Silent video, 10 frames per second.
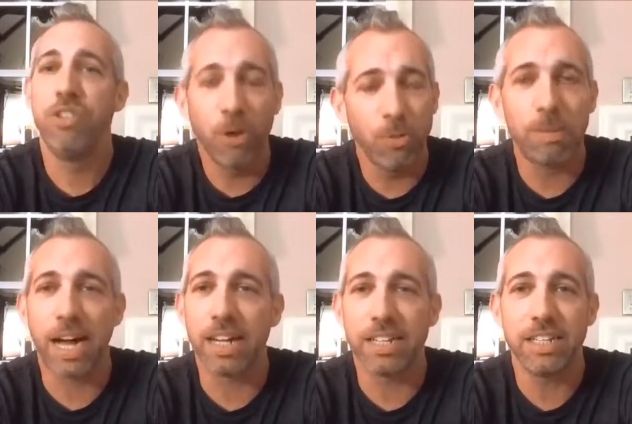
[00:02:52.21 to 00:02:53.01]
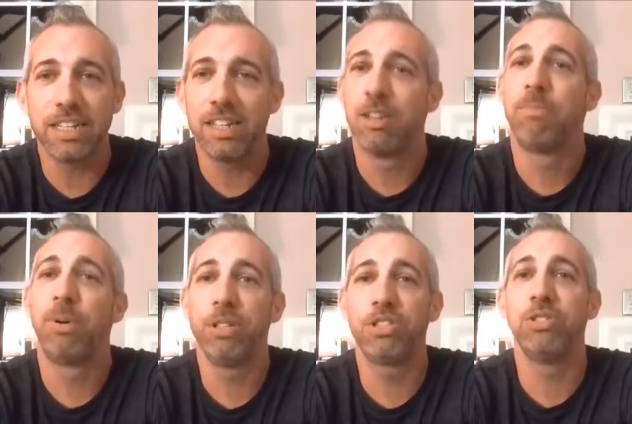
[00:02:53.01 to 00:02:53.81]
Nobody
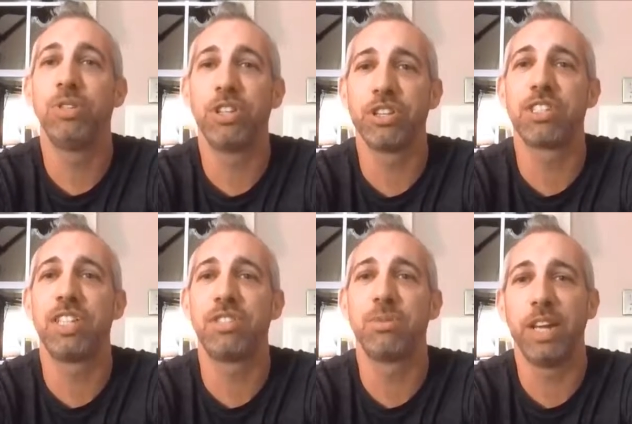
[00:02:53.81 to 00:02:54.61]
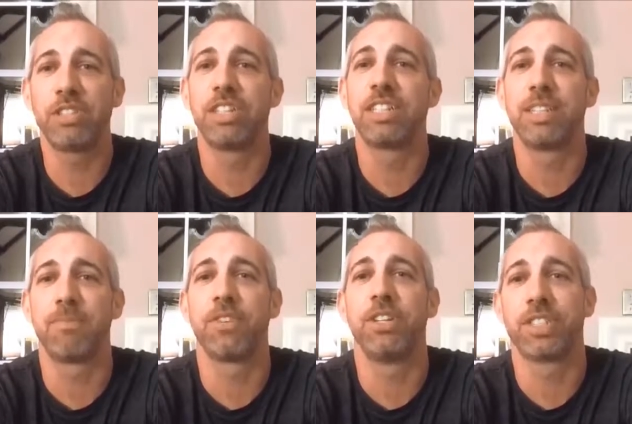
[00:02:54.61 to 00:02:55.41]
puts you in your situation
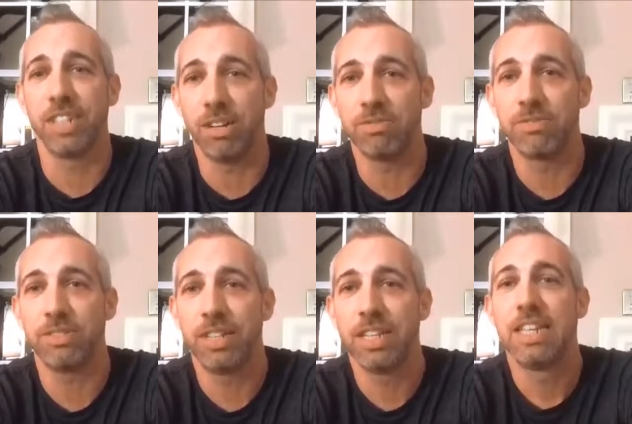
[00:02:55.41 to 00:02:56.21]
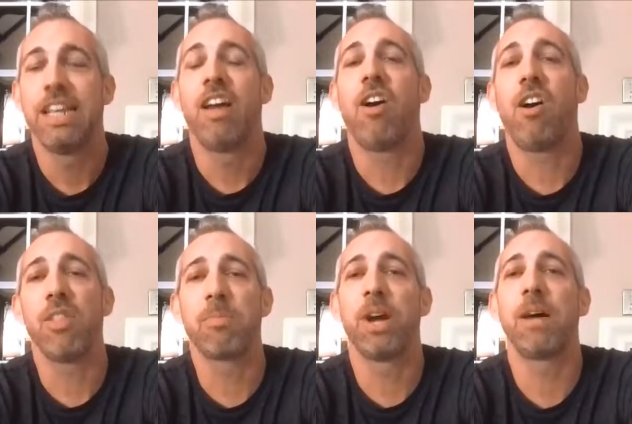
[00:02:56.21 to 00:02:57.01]
except for yourself.
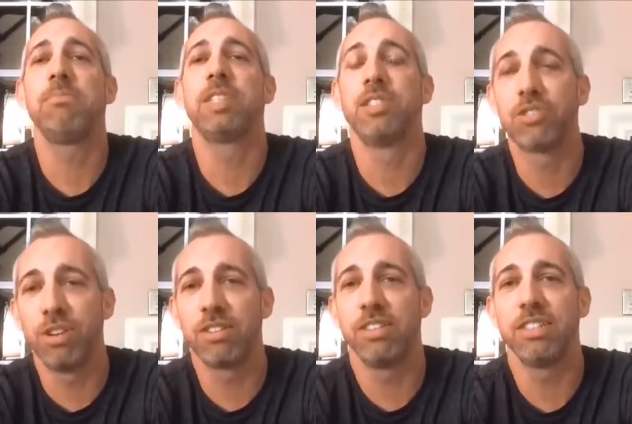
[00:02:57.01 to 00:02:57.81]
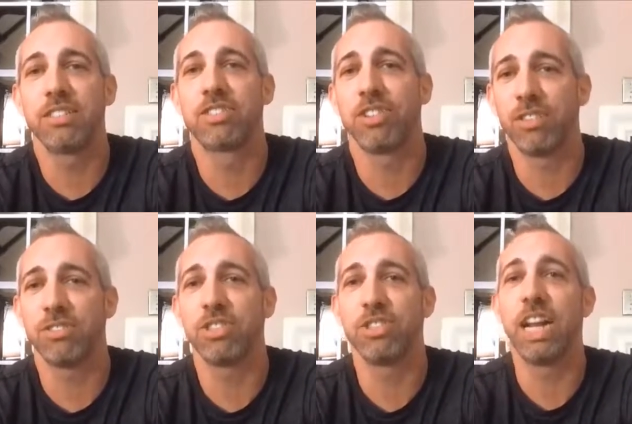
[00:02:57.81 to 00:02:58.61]
All the problems and
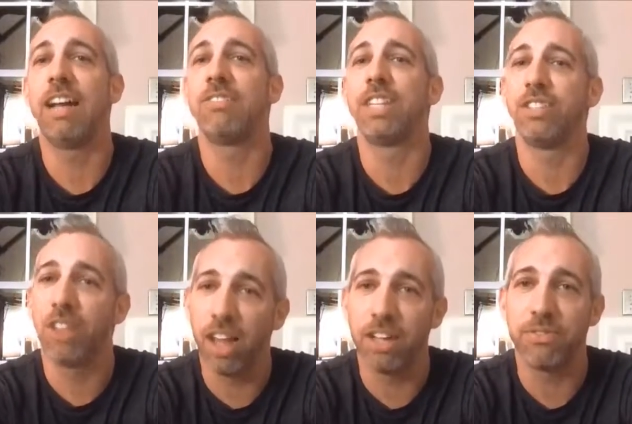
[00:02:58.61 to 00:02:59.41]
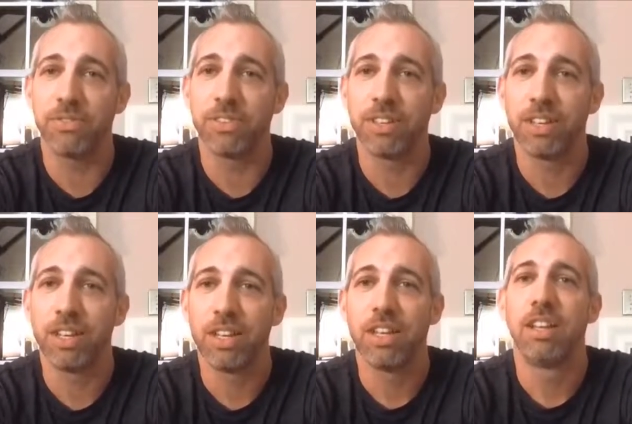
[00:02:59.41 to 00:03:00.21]
struggles you're having in your life
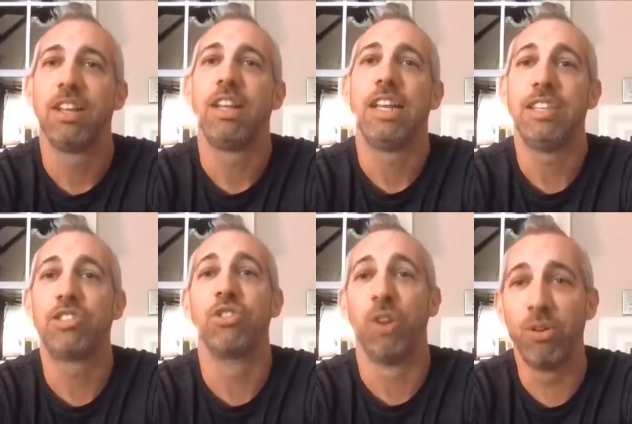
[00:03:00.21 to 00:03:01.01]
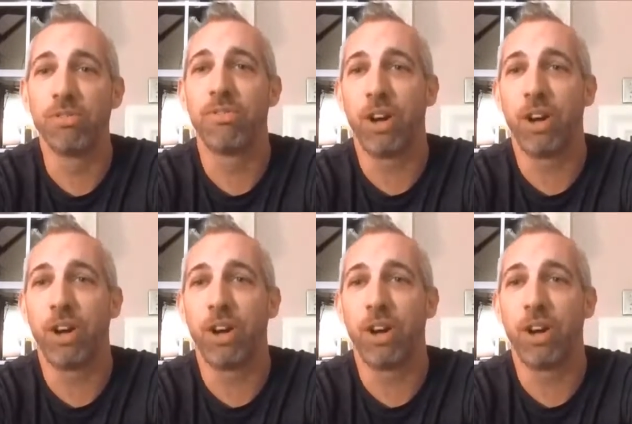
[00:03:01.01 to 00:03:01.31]
is your own